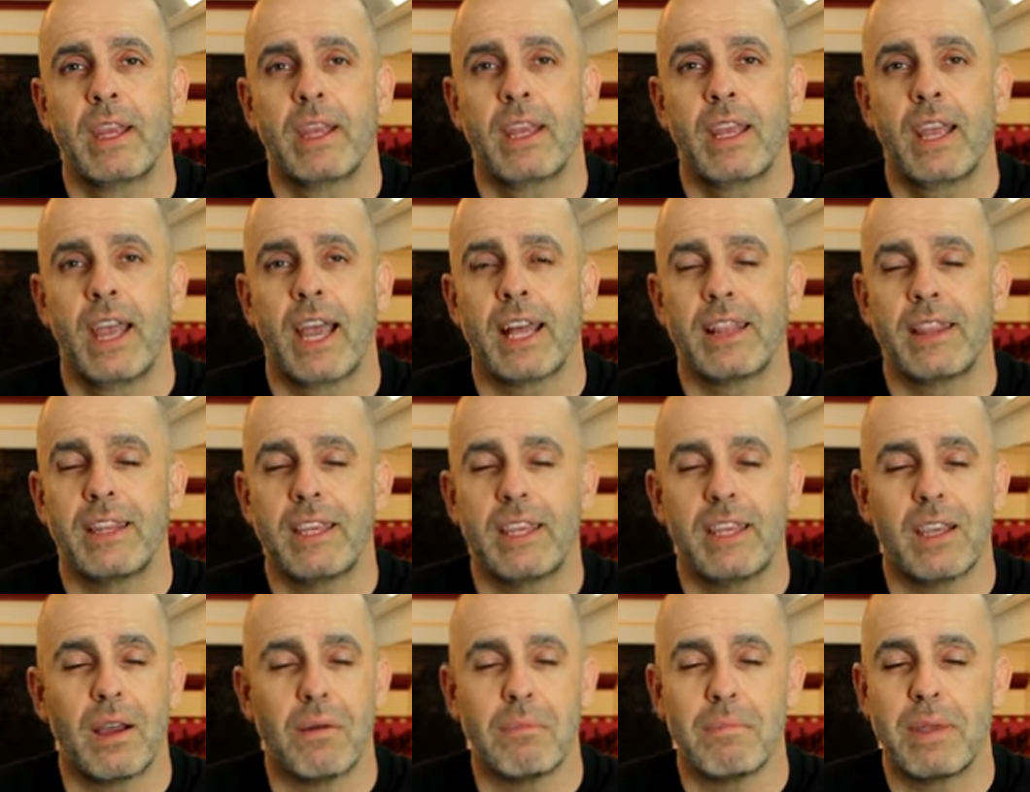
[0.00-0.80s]
at the
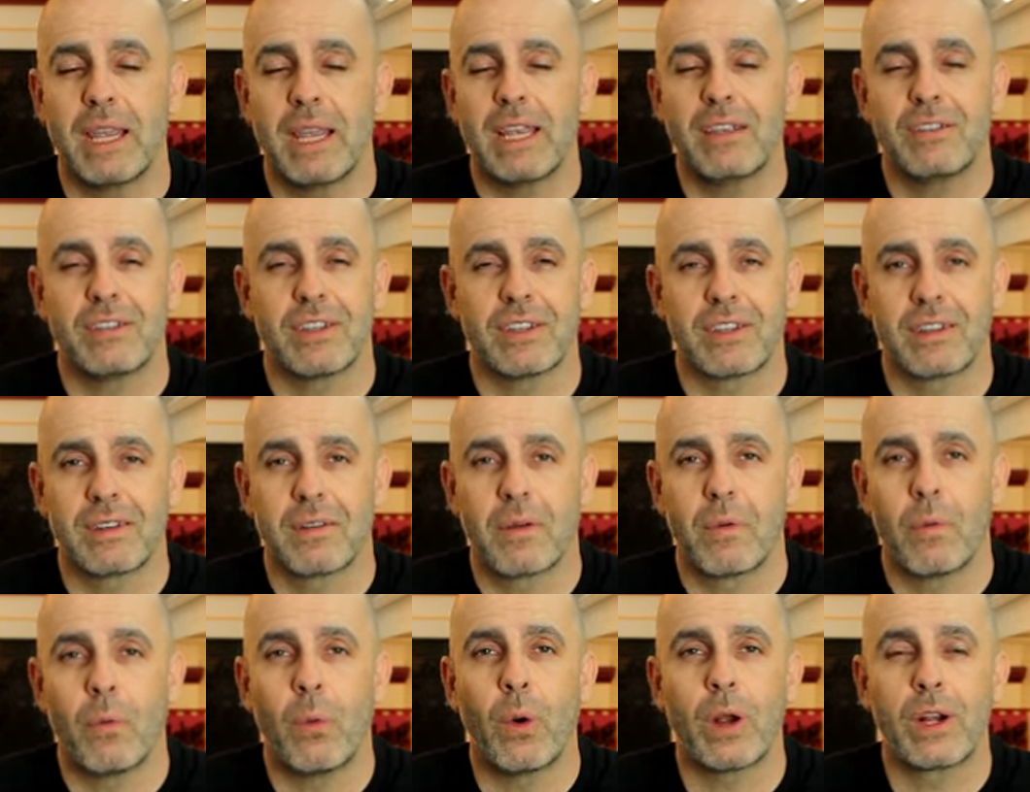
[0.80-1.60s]
amazing,
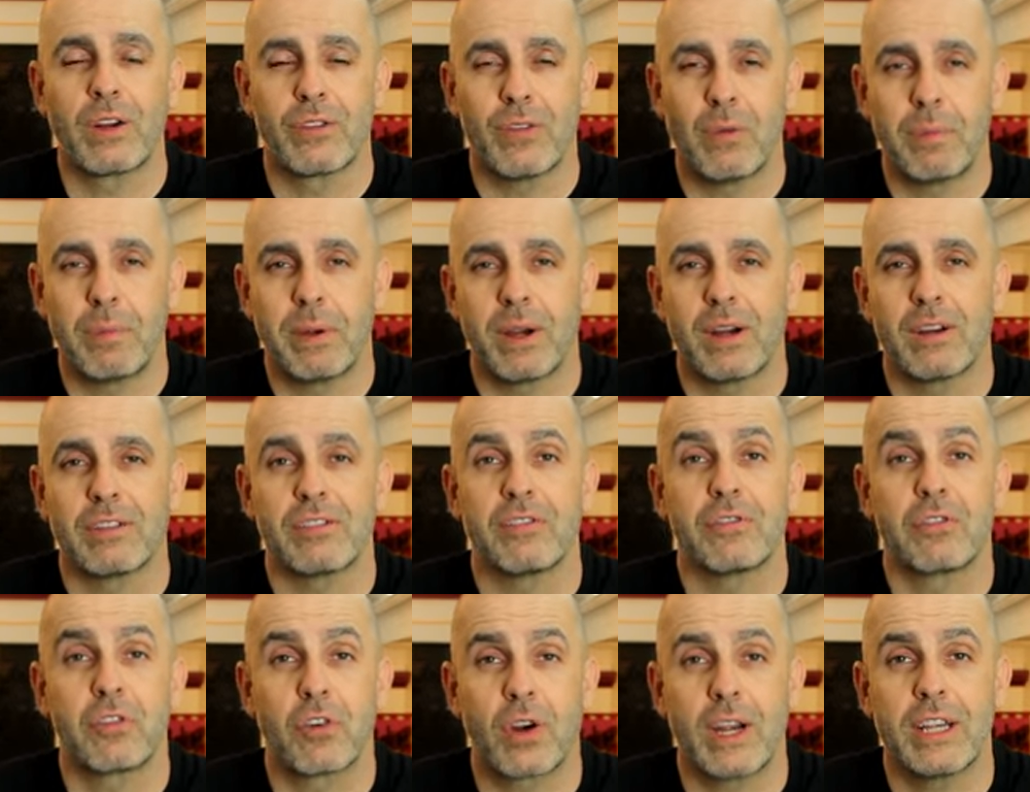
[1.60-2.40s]
wonderful parish of
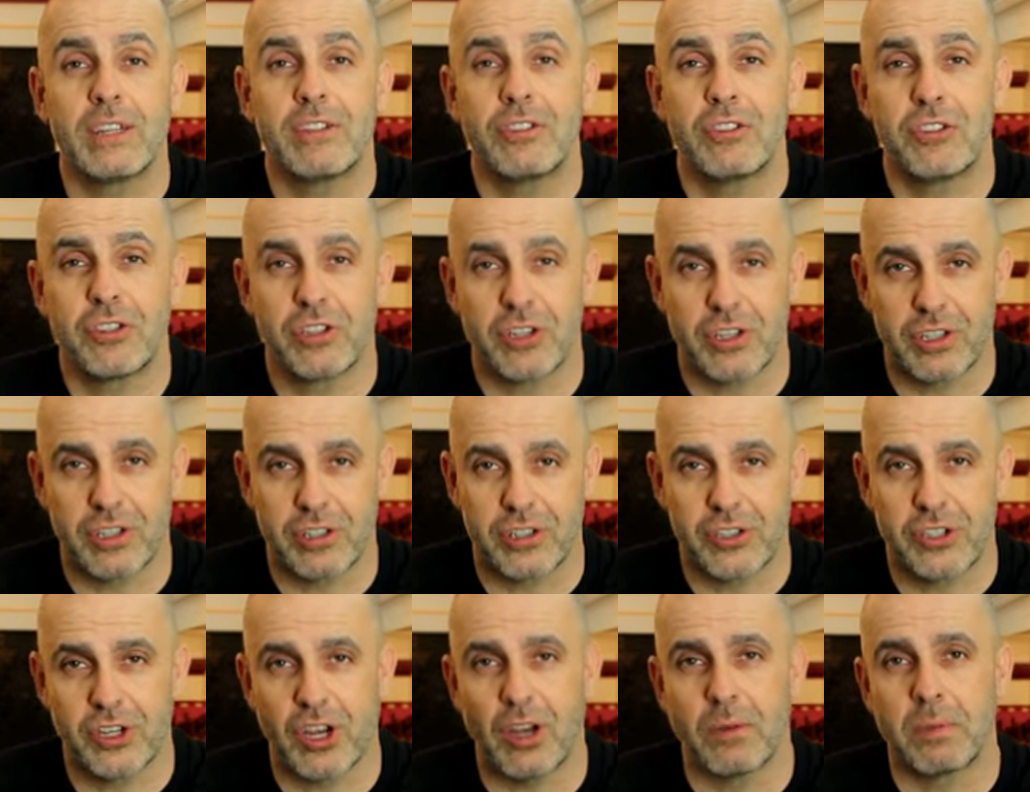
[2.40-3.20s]
Christ Church
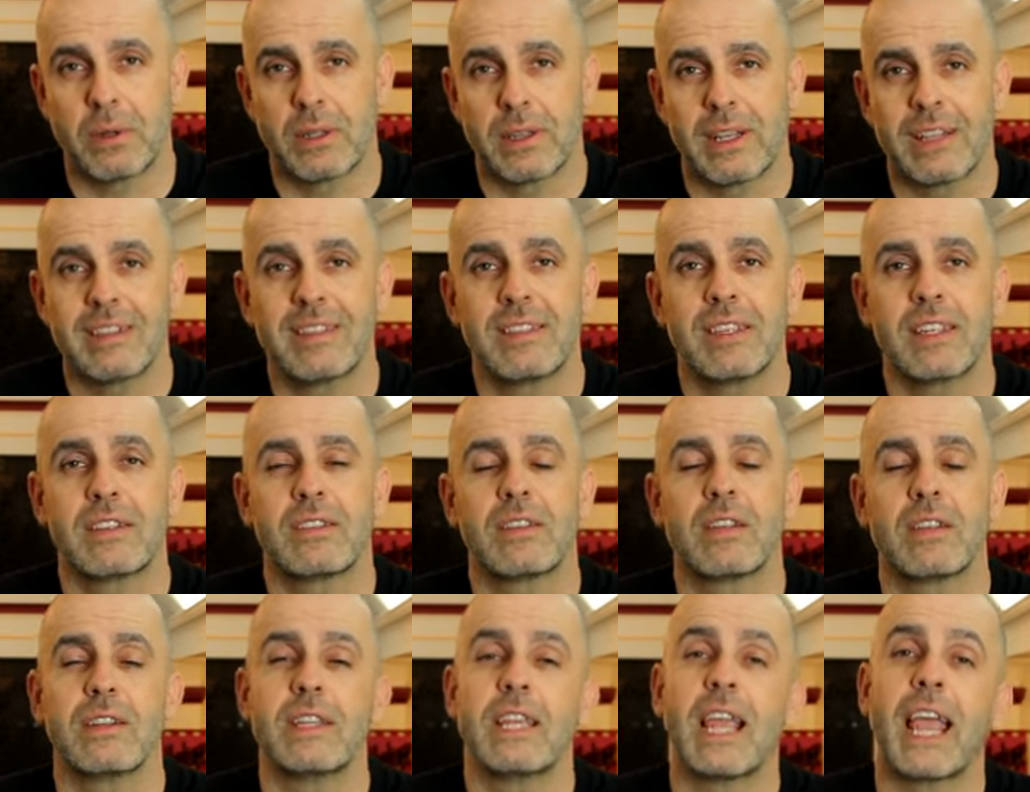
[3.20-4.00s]
Shelburne that sits
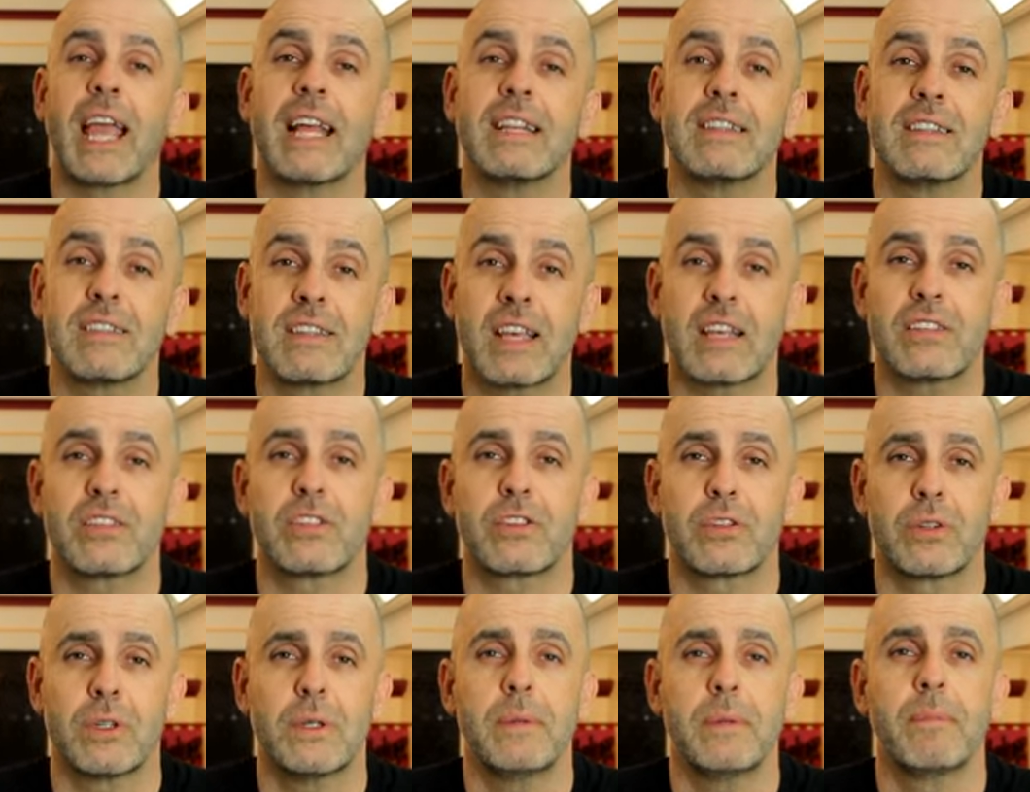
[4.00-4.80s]
on the
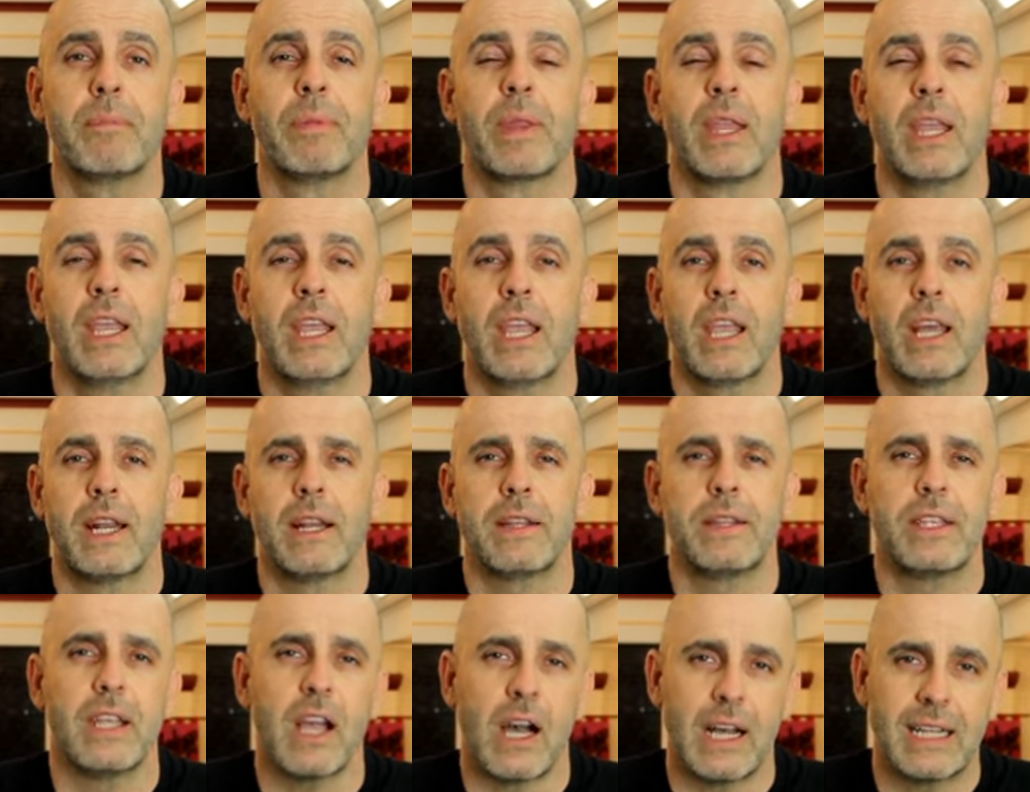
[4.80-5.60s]
ancestral and on
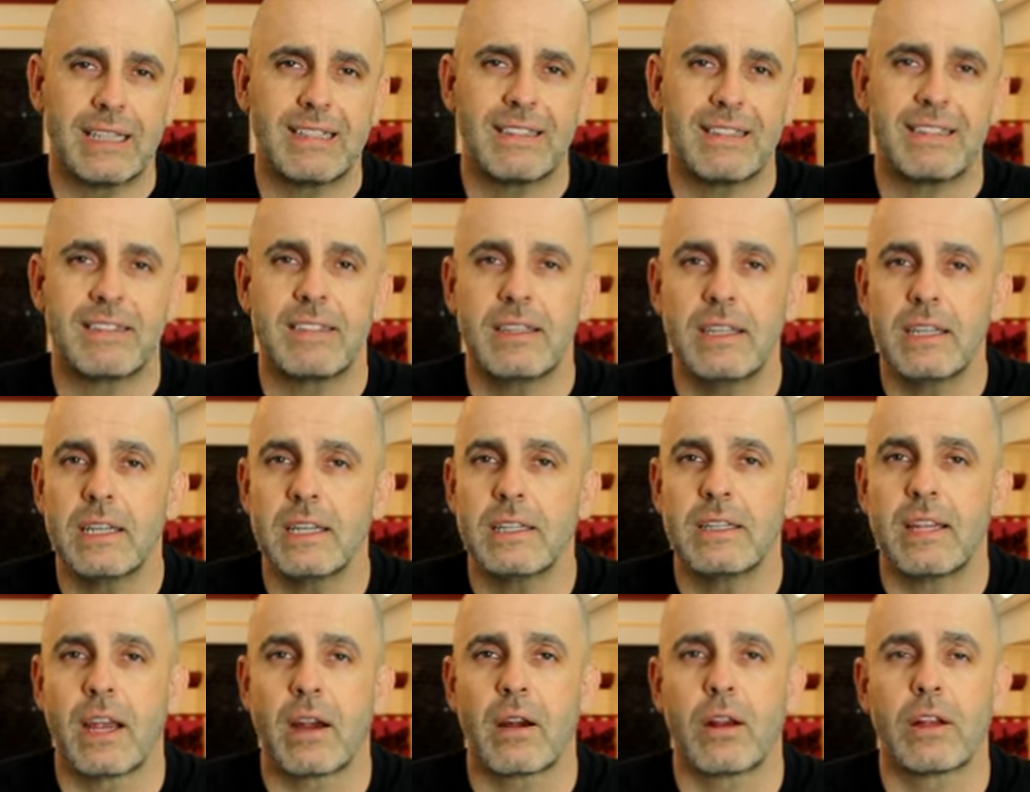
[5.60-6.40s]
the unceded
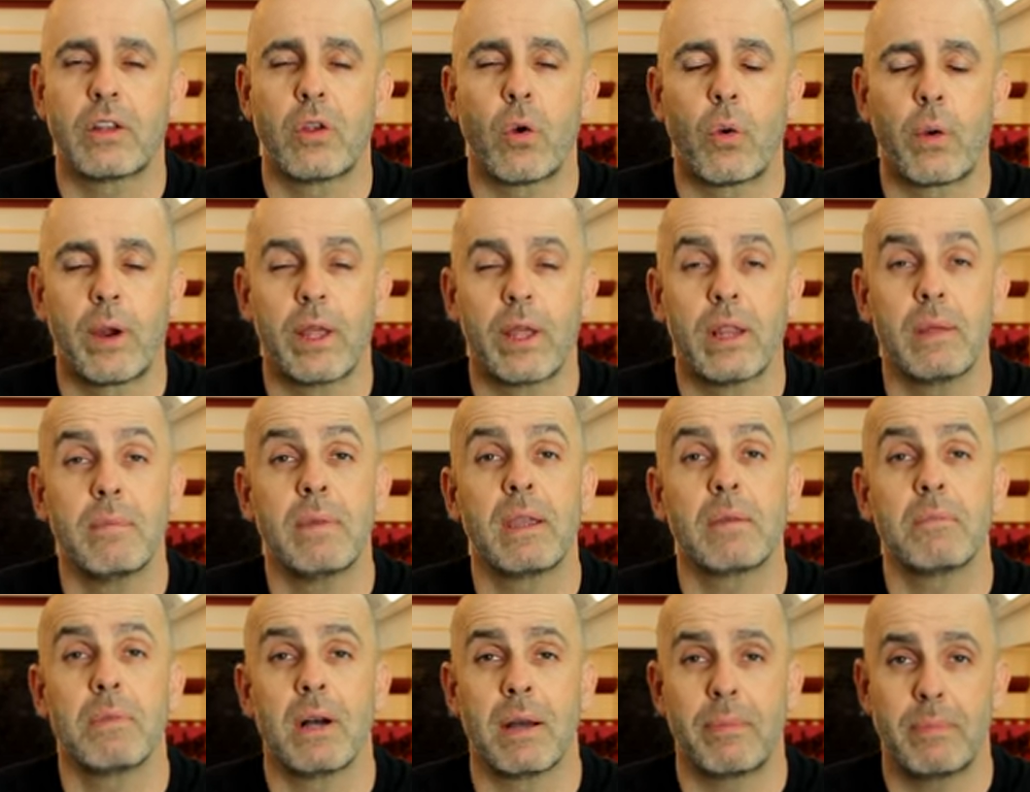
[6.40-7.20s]
territory of the
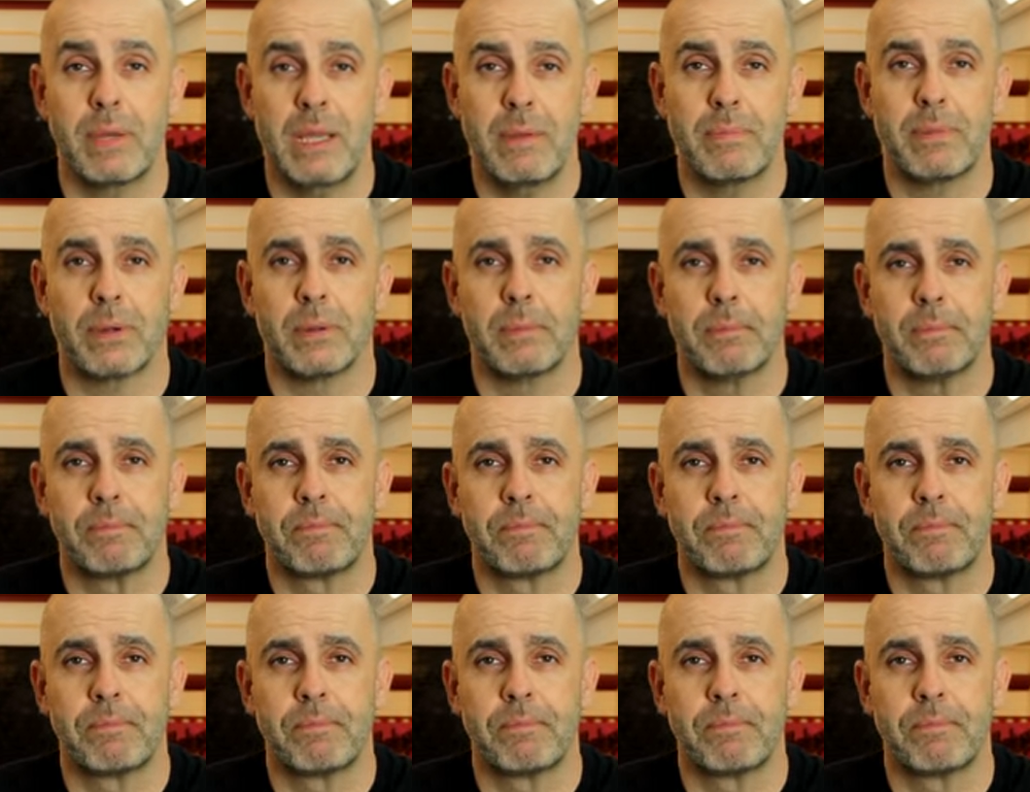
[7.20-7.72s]
Mi'kmaq people.